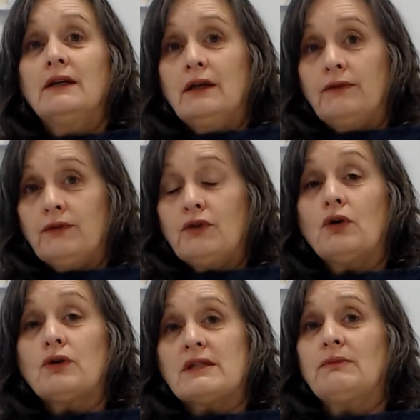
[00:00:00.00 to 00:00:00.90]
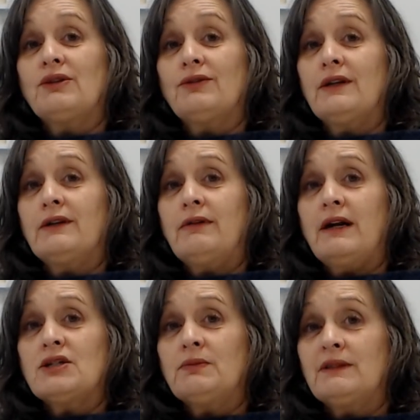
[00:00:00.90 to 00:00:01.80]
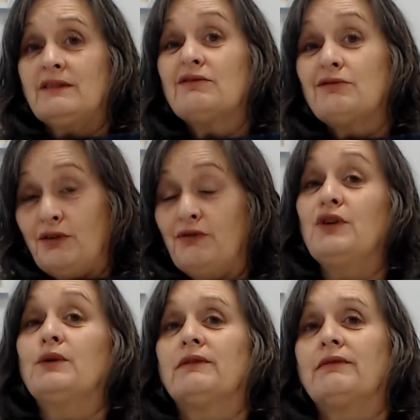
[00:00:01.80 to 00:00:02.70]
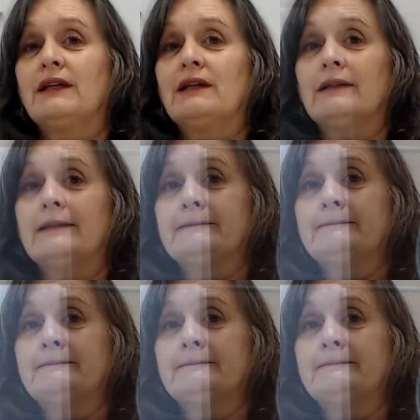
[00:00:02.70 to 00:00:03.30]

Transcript: If you've got someone on that arrangement, review it regularly.